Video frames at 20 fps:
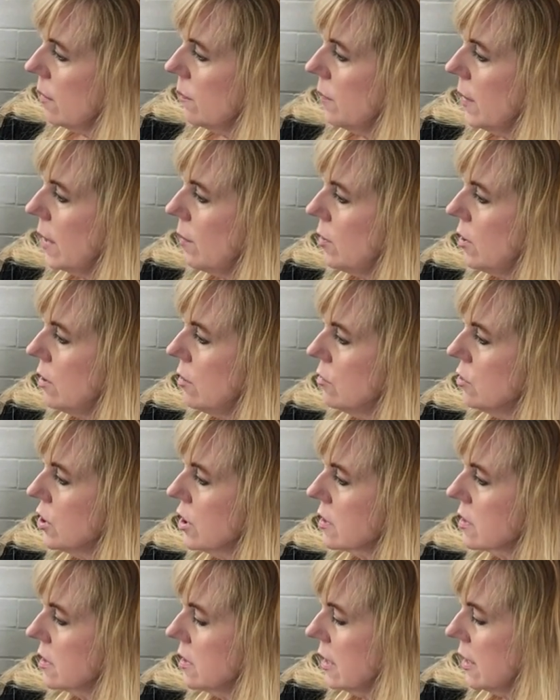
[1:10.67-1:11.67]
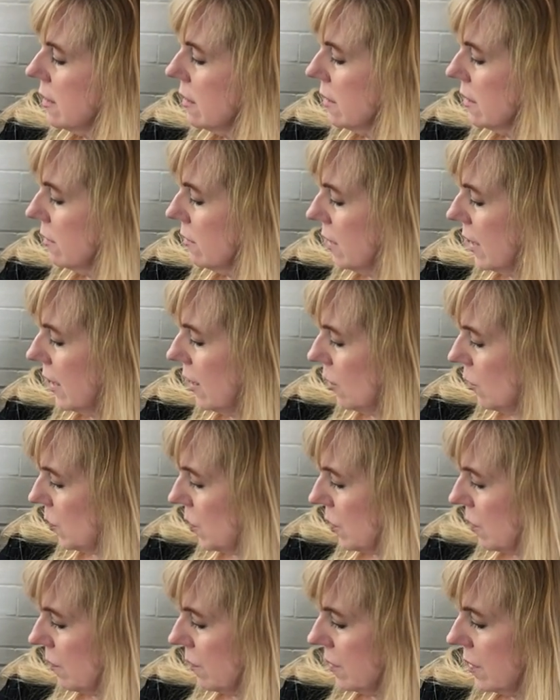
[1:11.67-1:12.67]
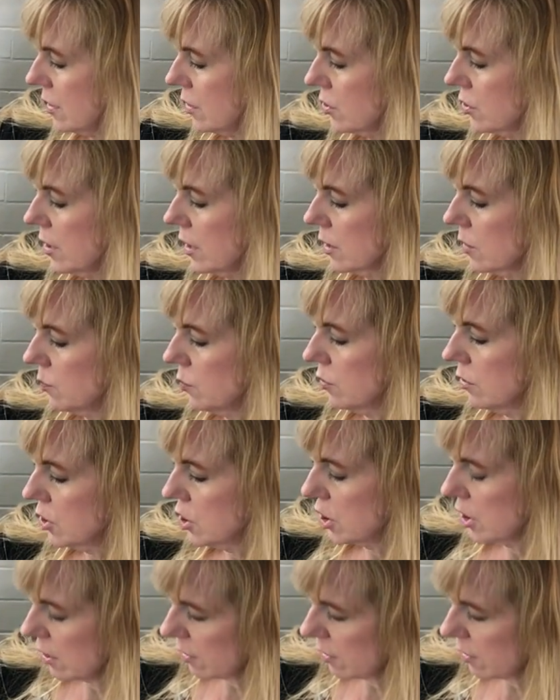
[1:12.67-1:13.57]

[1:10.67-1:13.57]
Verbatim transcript: Maybe you just need a little help. He's trying to push